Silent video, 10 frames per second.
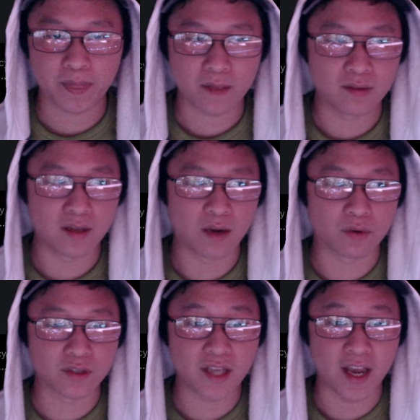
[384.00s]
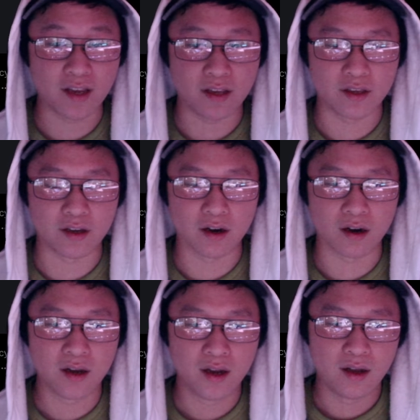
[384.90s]
that we're taking here.
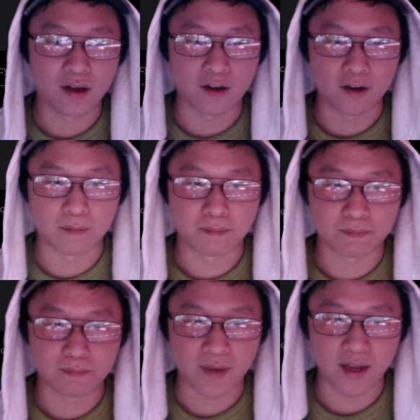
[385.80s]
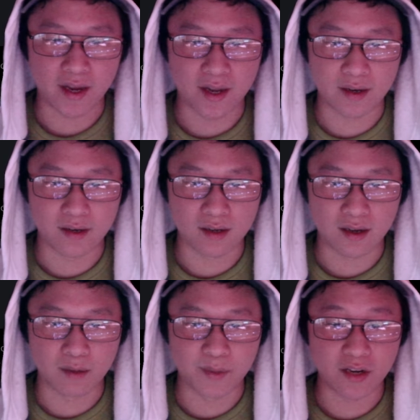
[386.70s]
And
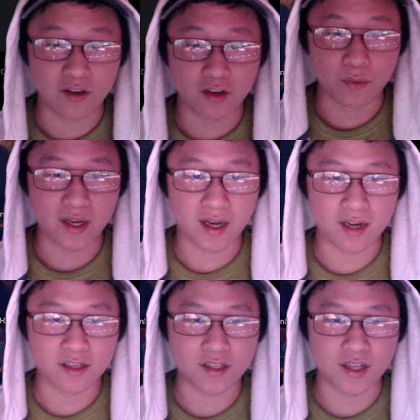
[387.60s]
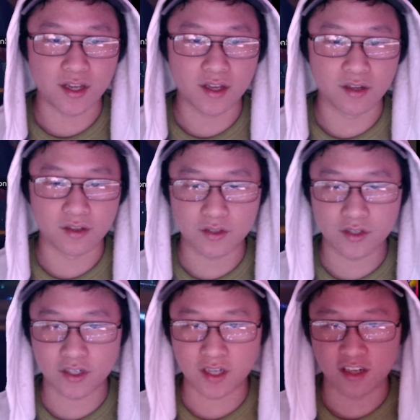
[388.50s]
I mean, here kind of see, this is
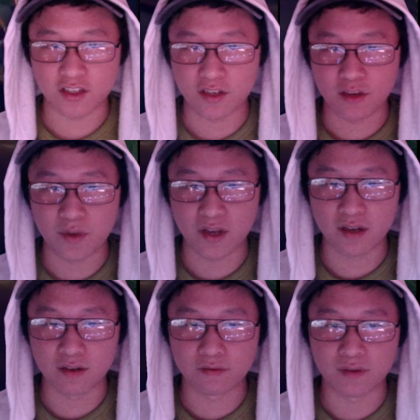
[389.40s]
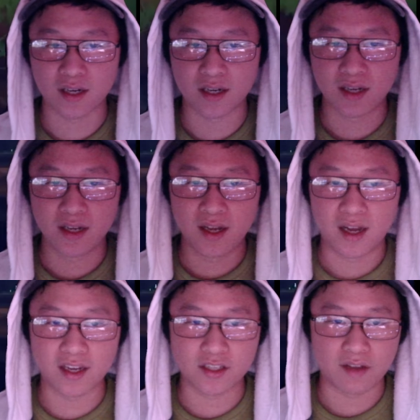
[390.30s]
just kind of sneak peek of, I
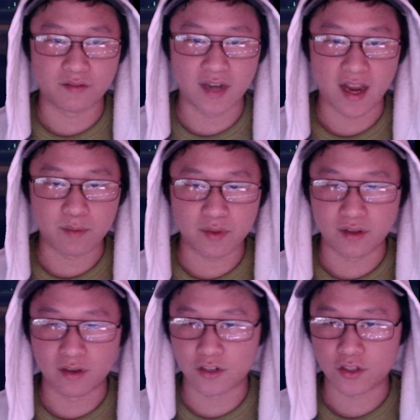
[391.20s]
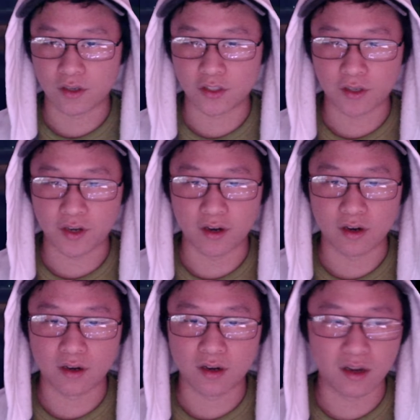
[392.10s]
guess I have an amphitheater structure
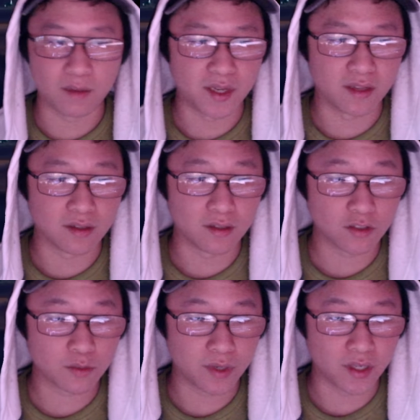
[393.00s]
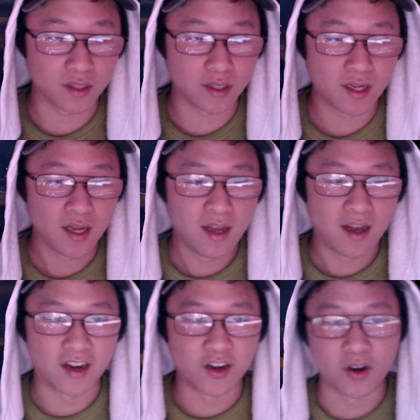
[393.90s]
here. I mean, it looks pretty good.
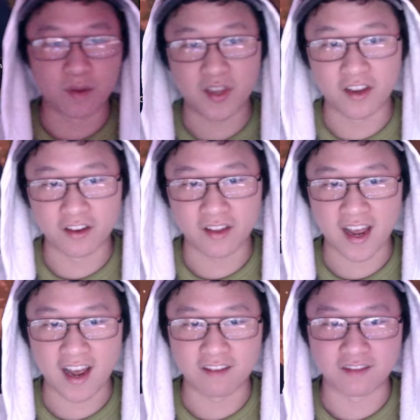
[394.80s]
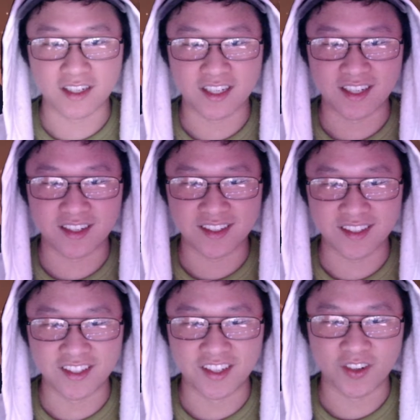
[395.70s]
I know up here they have,
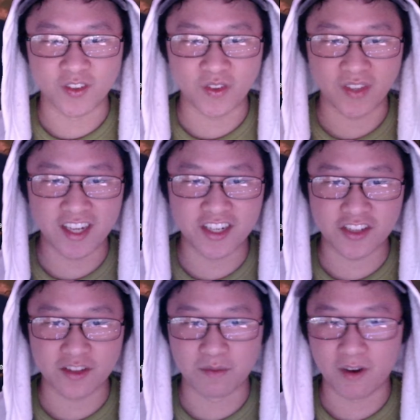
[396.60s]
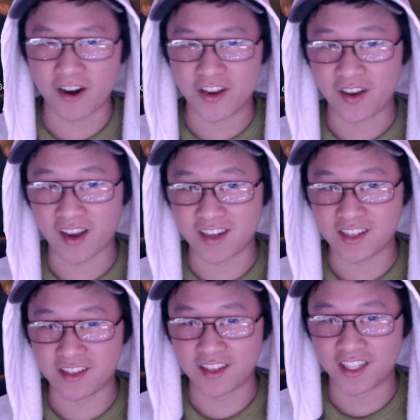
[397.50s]
Legends of the Mar. You can kind of
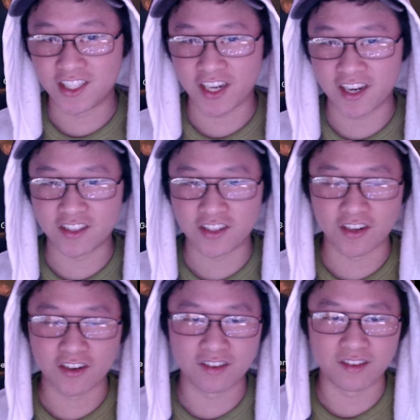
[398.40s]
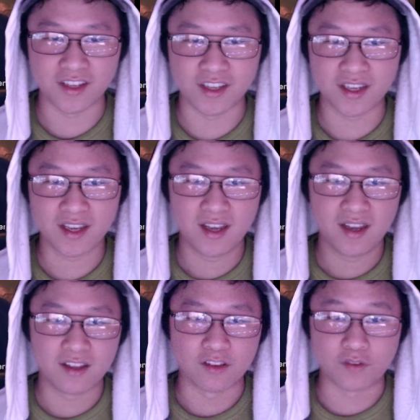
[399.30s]
see the enchanter, the
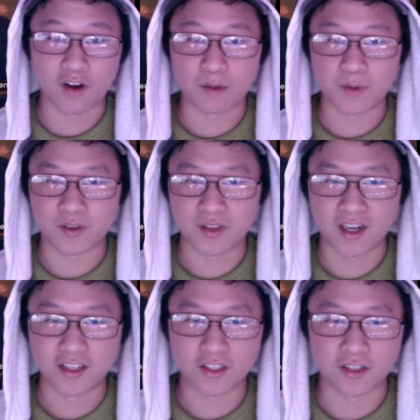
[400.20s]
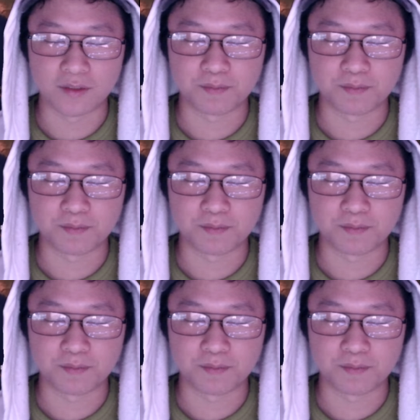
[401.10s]
farmer, and the hunter.